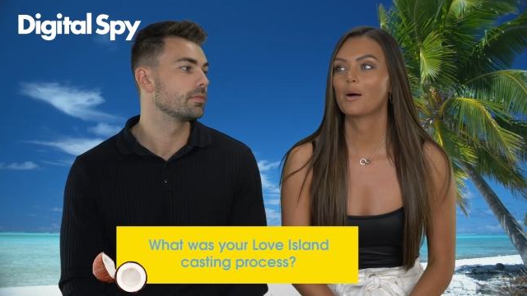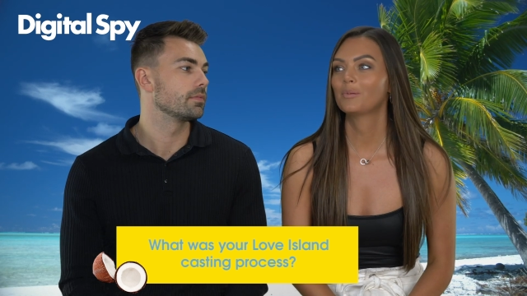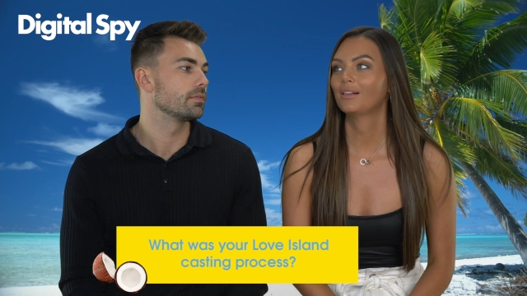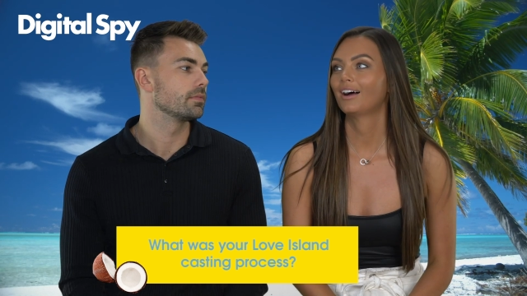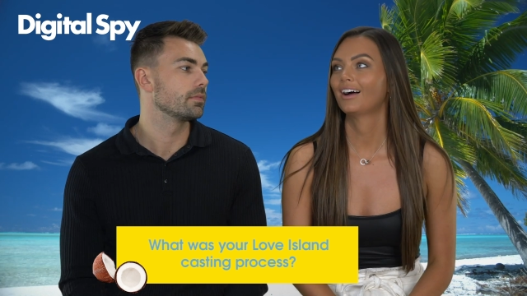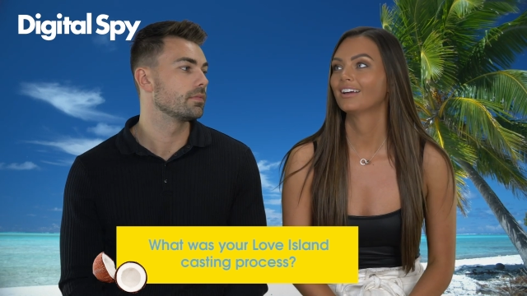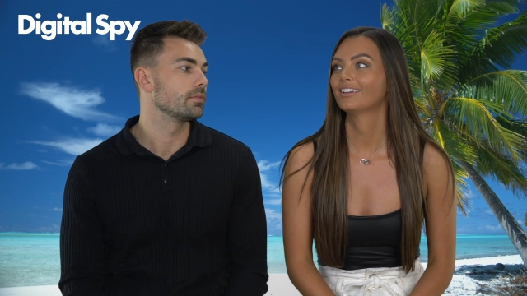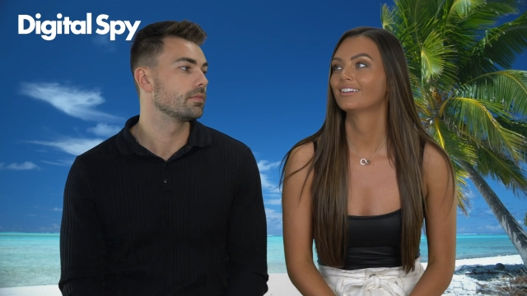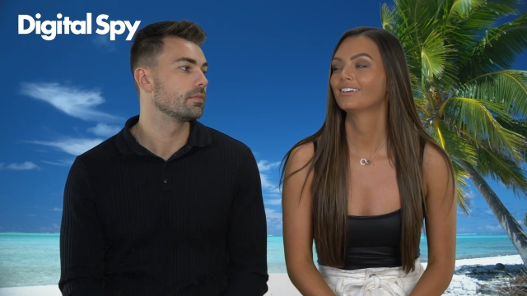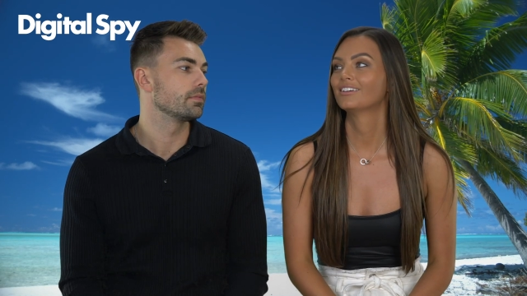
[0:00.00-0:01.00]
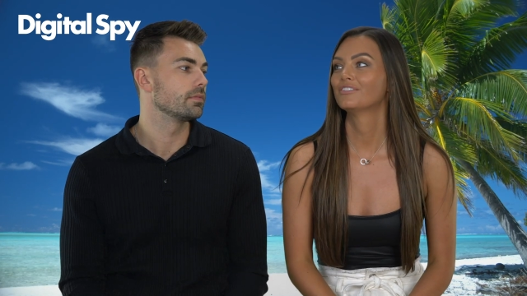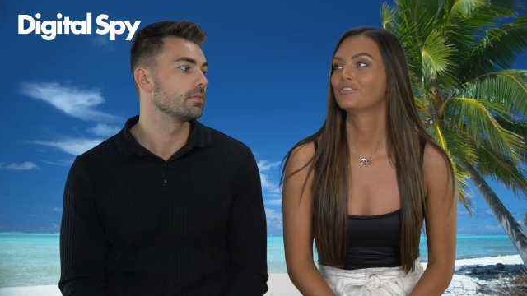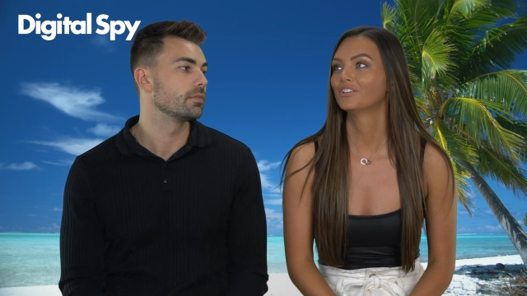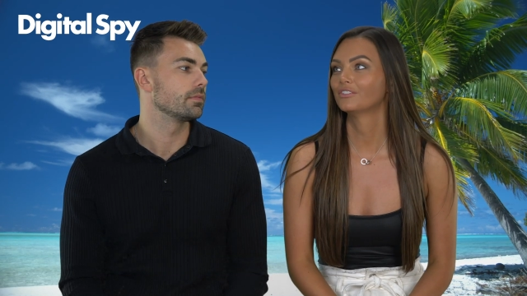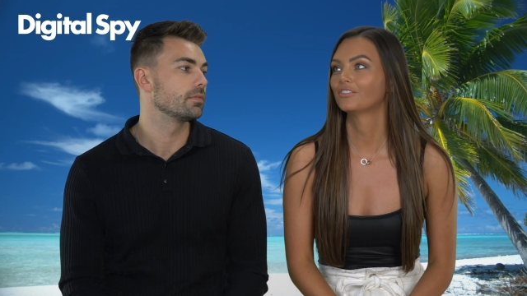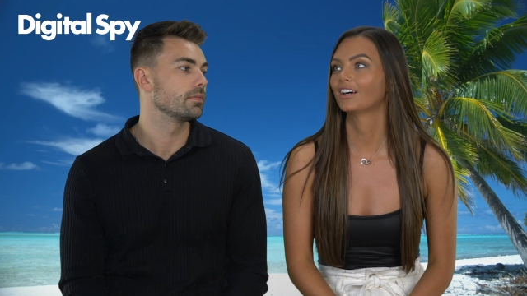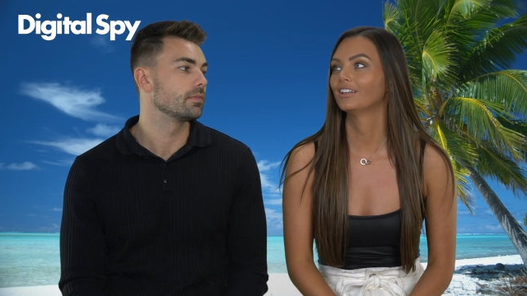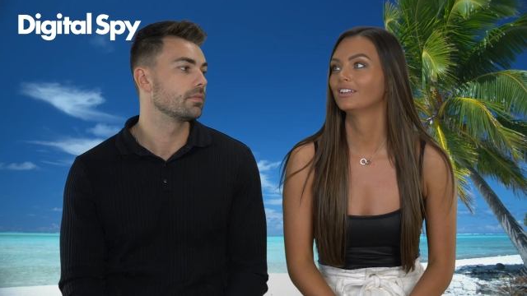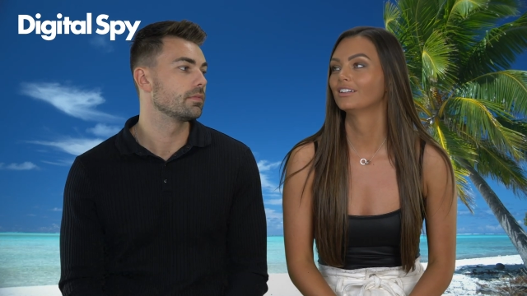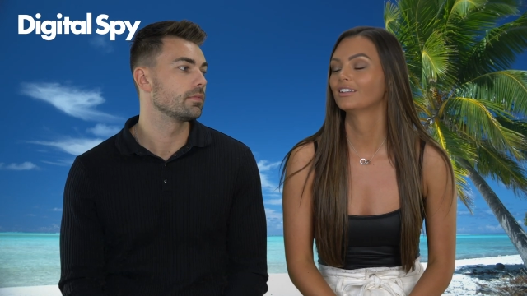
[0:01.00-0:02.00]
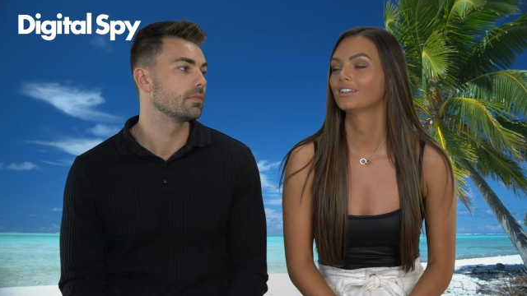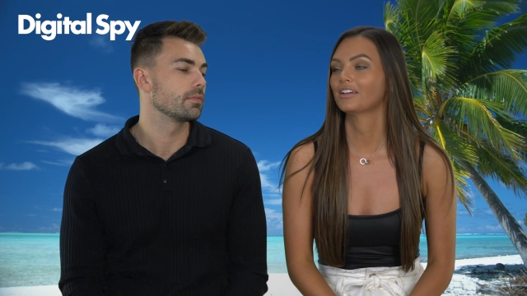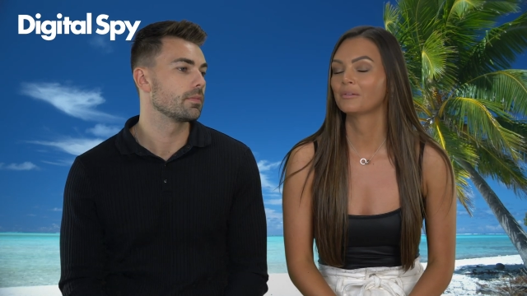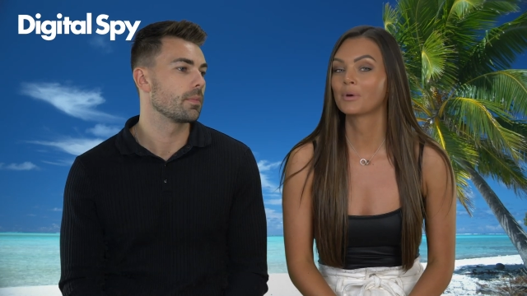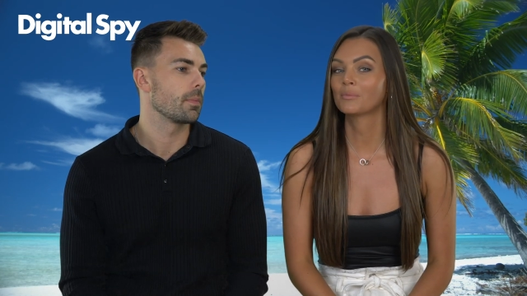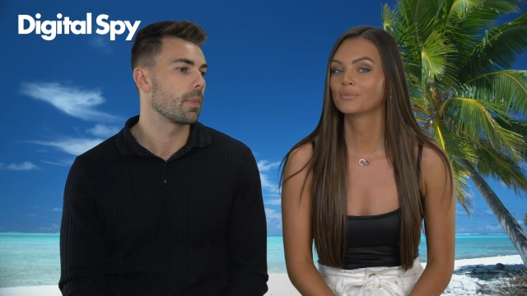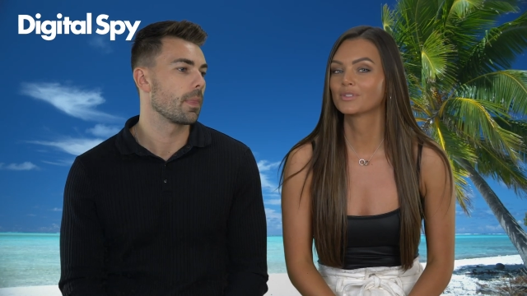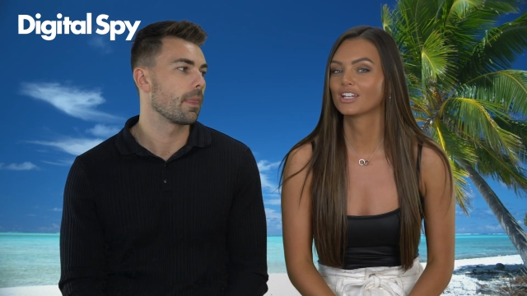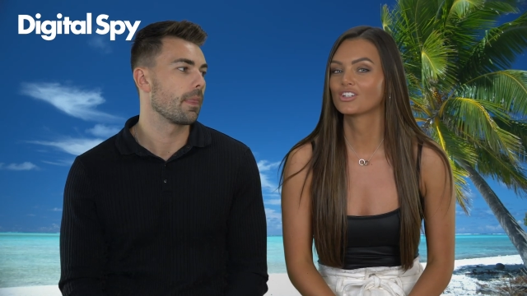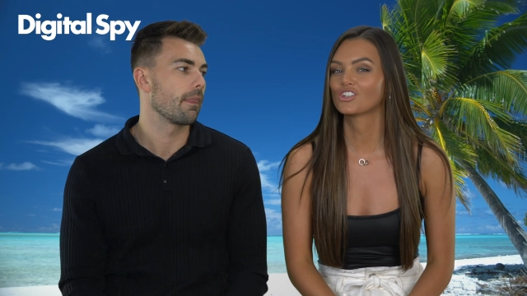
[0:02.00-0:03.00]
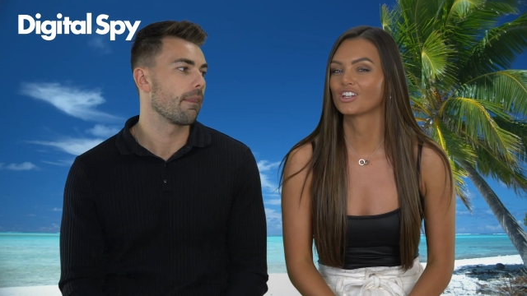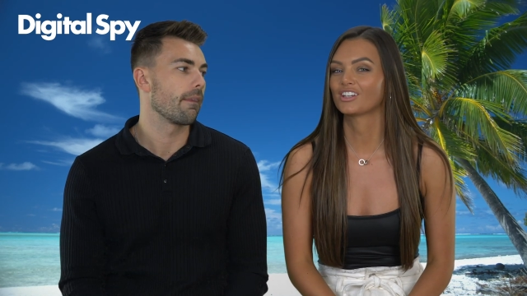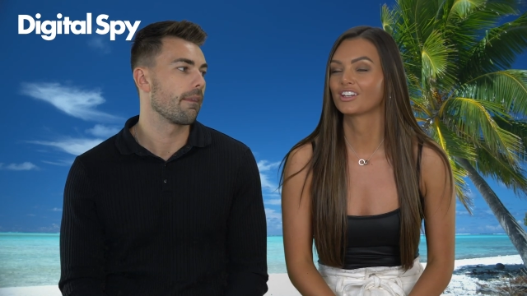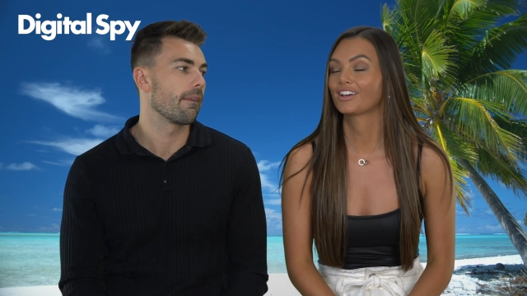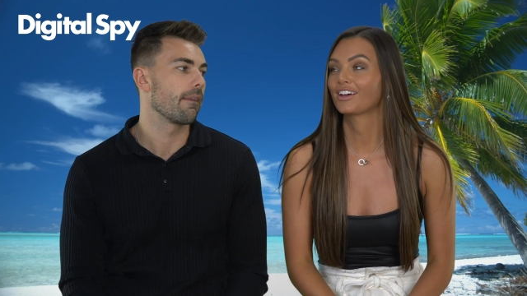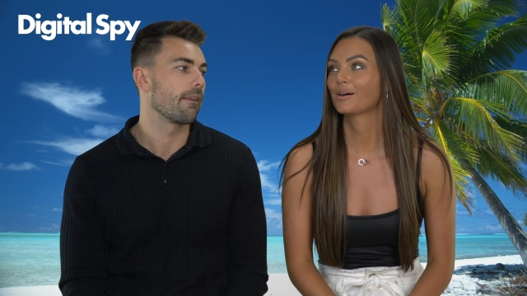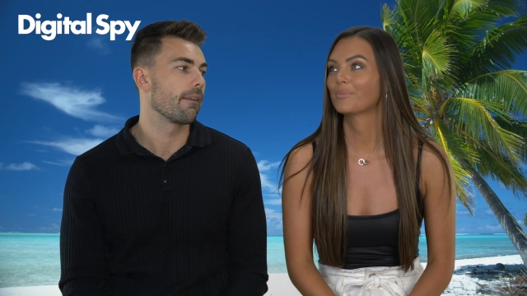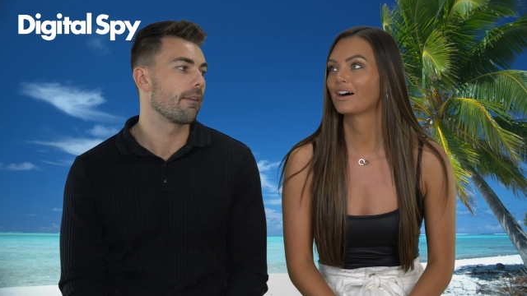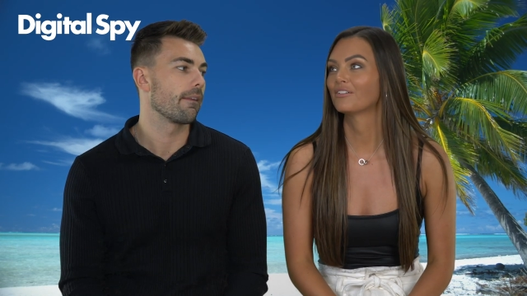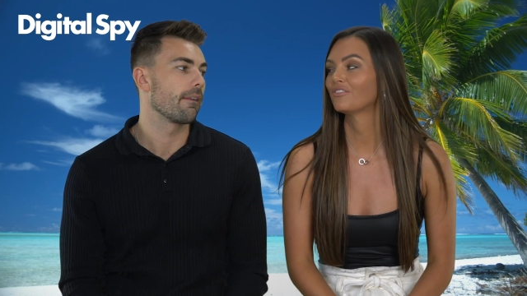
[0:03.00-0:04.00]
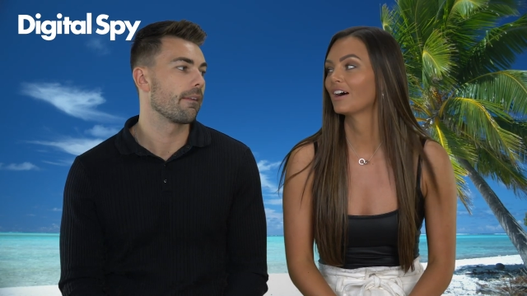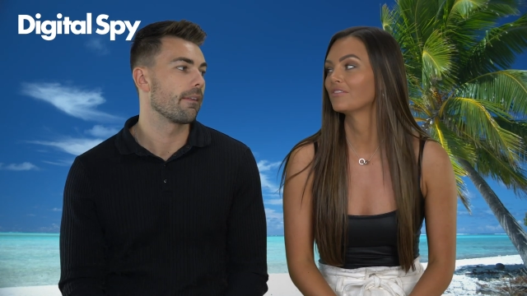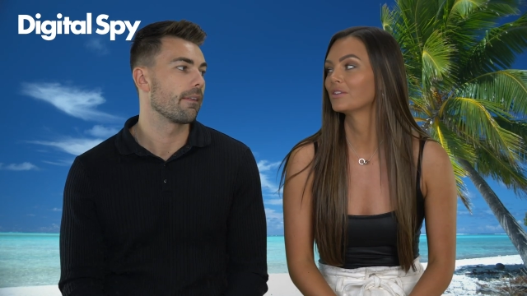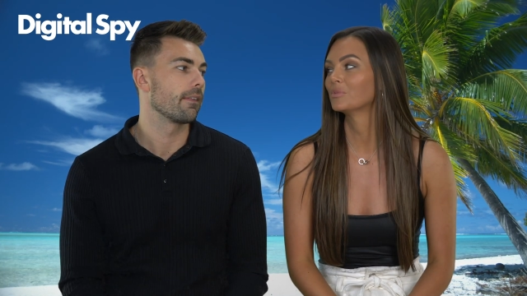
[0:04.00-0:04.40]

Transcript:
Speaker 1: applied for Love Island in my mum's kitchen at about five in